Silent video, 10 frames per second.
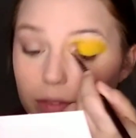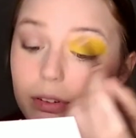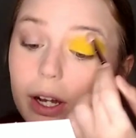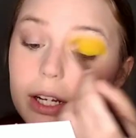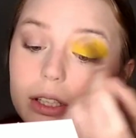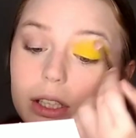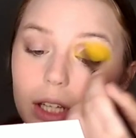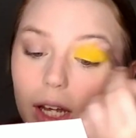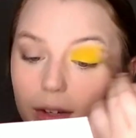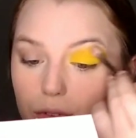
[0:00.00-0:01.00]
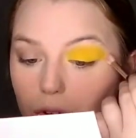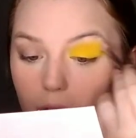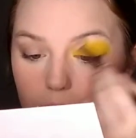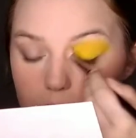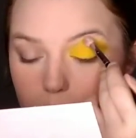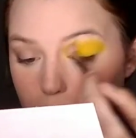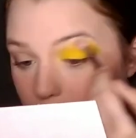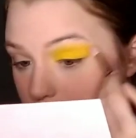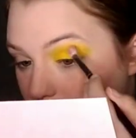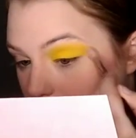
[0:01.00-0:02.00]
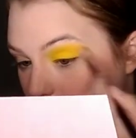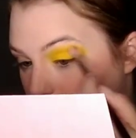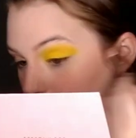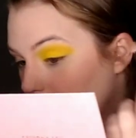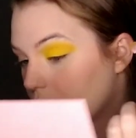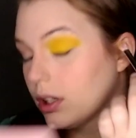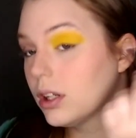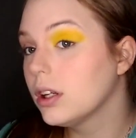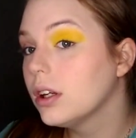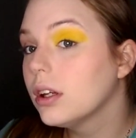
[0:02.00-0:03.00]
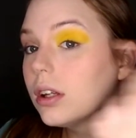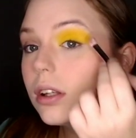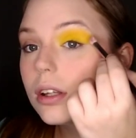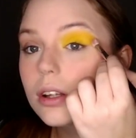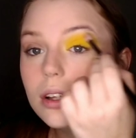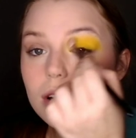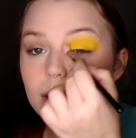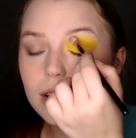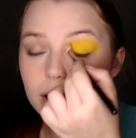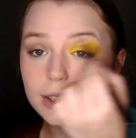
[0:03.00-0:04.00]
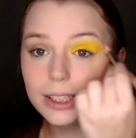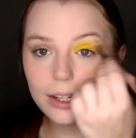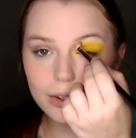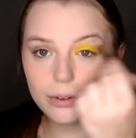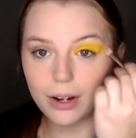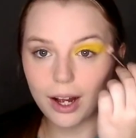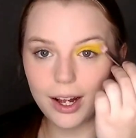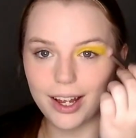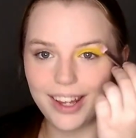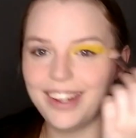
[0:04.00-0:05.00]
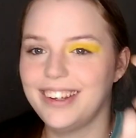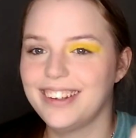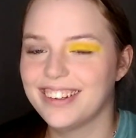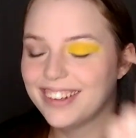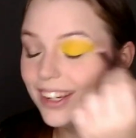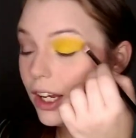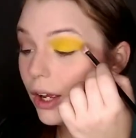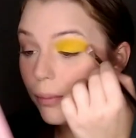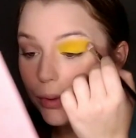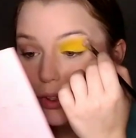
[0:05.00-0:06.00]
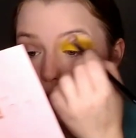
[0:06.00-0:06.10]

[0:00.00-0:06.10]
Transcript: Finally, I have tried so many times. And look at that yellow eye, which,